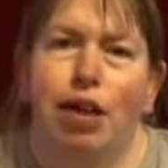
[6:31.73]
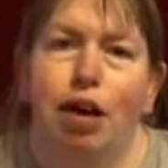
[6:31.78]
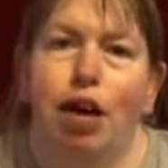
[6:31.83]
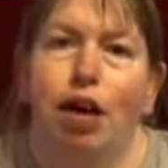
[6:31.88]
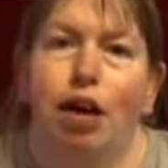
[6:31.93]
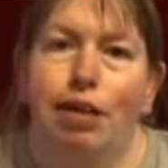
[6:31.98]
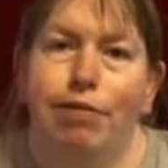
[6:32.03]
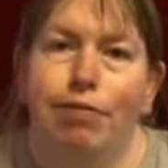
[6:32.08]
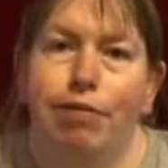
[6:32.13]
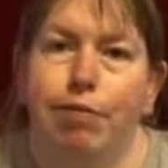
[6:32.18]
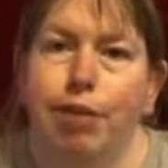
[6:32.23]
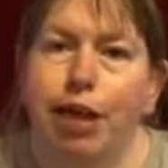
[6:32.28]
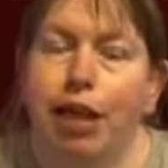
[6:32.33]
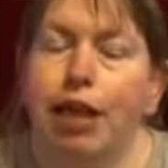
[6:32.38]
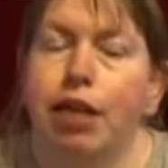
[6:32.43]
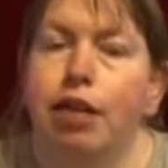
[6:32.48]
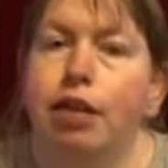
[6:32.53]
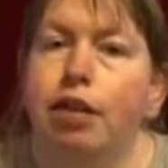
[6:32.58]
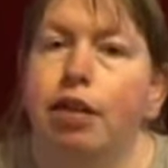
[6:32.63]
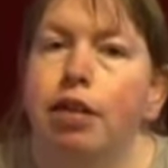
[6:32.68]
high for me,
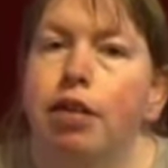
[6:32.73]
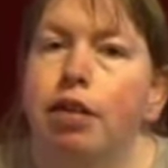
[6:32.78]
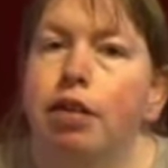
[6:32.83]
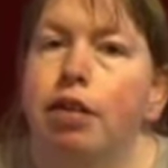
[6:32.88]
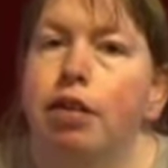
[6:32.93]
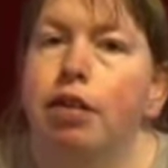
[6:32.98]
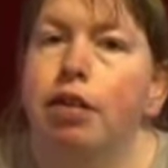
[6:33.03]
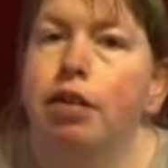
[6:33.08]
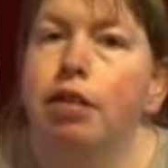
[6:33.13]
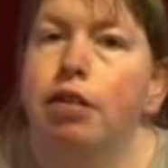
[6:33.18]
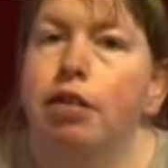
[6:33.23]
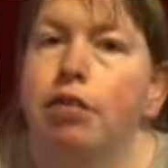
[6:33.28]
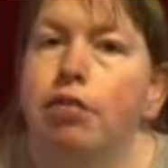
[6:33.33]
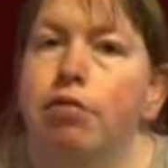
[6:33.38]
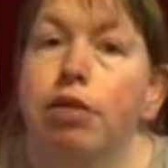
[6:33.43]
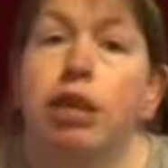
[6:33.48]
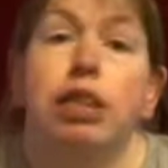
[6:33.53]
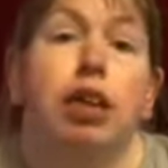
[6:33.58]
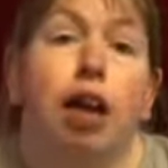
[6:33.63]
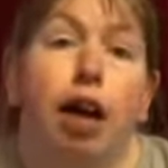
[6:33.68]

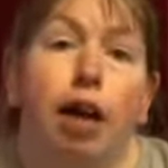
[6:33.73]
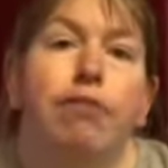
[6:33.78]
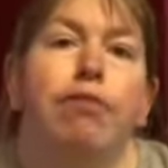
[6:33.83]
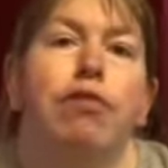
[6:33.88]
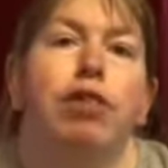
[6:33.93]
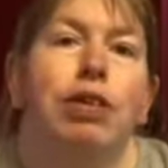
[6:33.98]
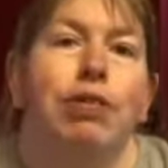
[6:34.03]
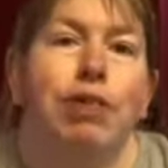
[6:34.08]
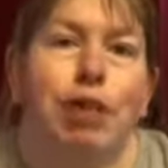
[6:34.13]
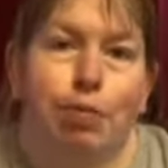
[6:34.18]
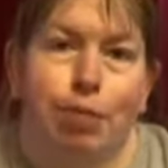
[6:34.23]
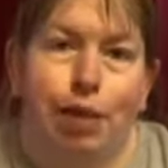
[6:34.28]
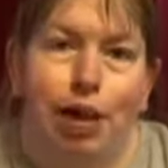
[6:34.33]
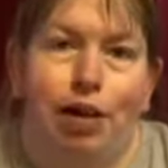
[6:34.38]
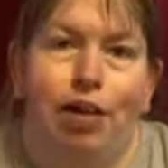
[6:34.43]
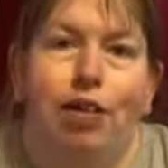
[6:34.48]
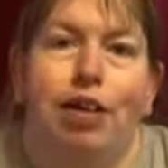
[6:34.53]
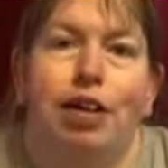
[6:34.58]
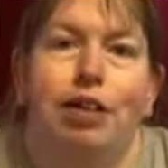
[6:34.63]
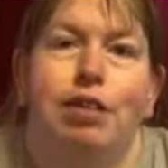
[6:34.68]
which I thought it was a bit
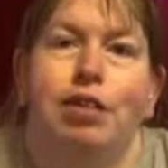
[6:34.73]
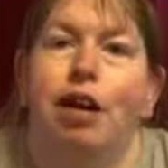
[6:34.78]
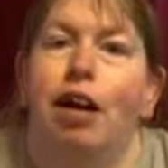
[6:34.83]
high.